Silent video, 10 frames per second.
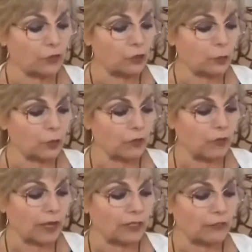and to
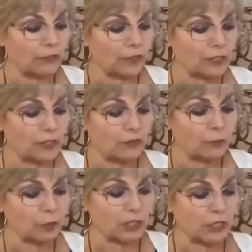provide
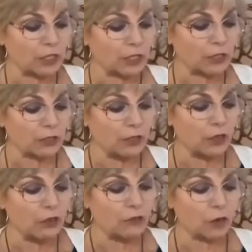defensive protection
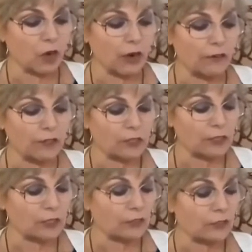for
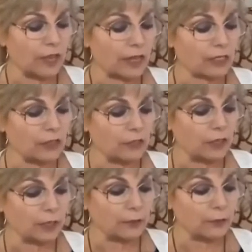offensive
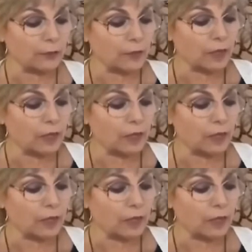activity.